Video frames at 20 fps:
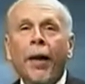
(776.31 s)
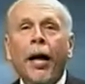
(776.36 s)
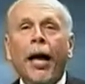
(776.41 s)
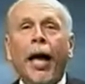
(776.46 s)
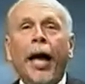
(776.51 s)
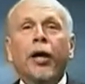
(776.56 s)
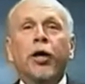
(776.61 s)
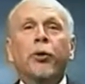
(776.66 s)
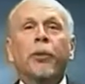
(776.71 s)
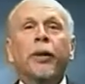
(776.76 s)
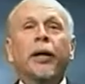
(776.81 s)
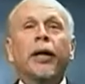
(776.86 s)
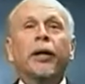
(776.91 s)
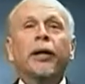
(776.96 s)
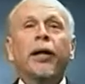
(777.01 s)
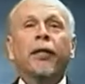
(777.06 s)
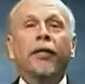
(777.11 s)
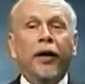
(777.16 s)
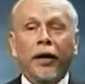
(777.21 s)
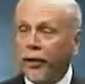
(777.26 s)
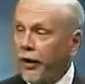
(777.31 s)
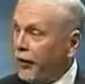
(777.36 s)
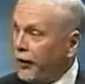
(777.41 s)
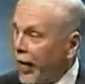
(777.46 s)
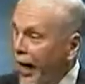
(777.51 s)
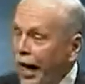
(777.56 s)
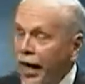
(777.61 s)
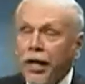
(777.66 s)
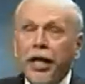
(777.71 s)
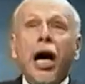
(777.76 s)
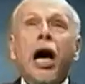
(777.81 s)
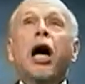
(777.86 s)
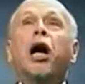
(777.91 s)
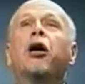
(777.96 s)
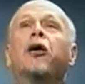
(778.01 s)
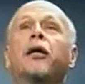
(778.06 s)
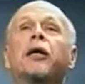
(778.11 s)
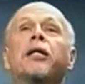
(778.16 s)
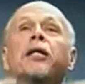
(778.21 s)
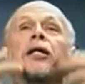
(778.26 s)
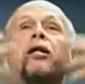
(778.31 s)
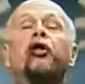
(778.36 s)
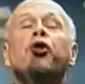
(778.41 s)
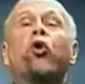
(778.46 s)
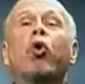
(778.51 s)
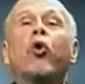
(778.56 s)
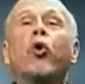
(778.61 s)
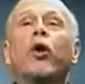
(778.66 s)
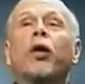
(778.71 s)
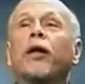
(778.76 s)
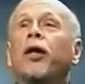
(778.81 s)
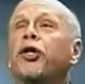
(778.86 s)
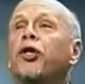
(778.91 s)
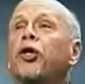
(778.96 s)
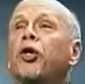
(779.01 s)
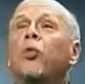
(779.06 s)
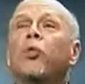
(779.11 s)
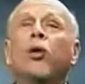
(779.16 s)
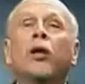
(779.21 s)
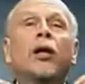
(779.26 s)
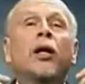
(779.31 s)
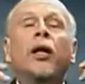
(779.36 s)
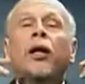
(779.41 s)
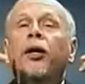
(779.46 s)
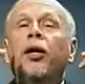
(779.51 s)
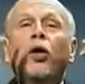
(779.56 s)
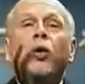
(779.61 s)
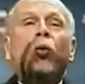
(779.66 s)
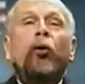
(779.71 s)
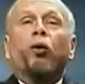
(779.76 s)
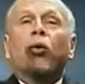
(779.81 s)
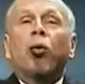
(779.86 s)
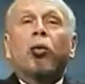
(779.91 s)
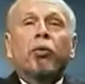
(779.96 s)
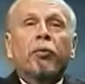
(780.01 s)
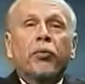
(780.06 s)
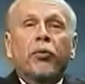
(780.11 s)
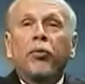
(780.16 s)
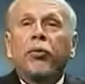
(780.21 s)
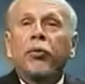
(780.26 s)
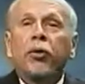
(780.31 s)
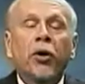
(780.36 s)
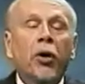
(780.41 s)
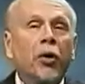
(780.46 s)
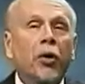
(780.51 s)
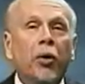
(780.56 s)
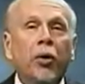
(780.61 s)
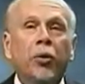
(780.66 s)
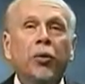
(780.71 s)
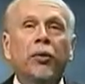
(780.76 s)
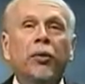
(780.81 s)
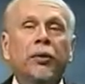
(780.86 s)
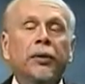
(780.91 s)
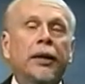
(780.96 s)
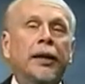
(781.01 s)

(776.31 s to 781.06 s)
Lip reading: And you begin to think that that now is the door that you will go through. No.